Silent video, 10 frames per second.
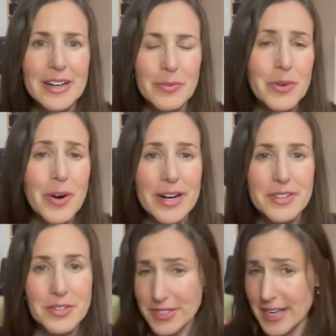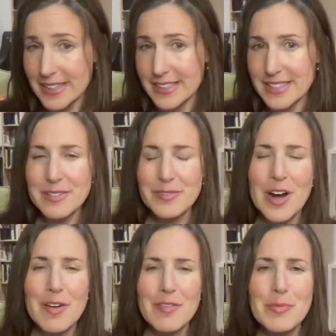require their silence
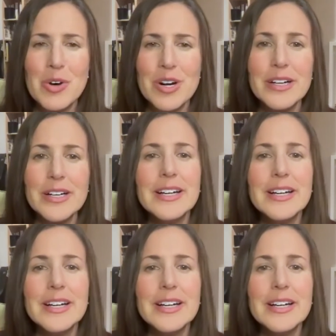forevermore.